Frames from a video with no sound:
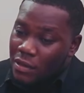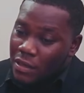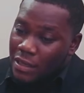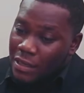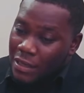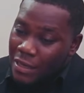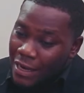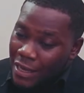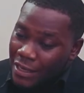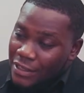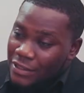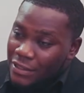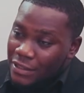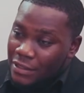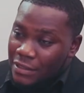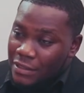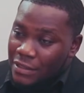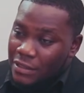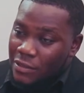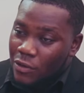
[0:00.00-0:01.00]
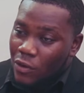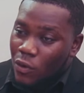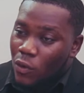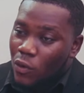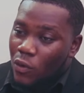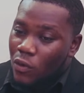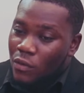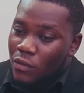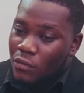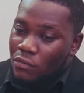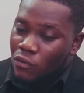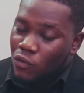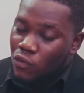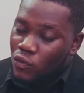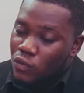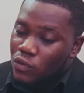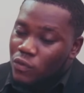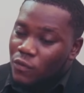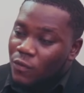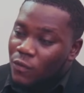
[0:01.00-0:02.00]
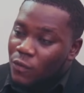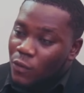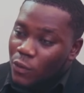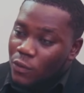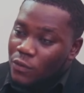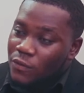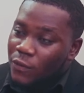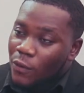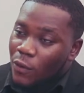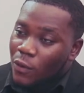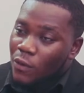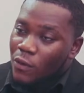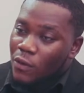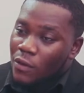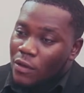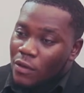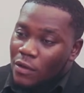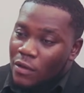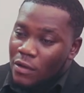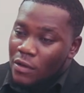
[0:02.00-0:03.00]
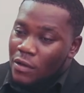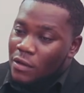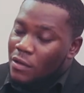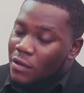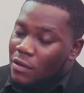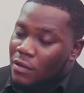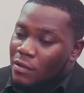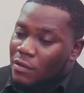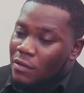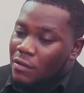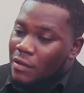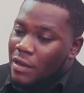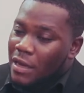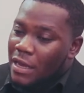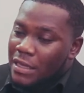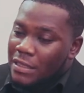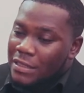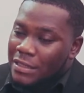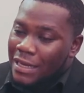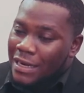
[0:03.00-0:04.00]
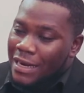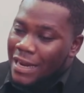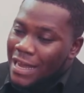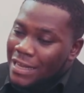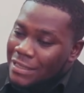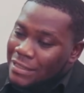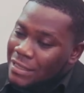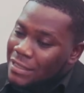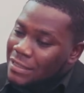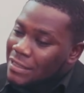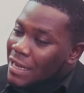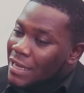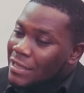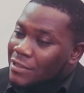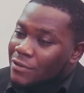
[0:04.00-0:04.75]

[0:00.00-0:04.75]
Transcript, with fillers: elections or who to vote for, it's an exercise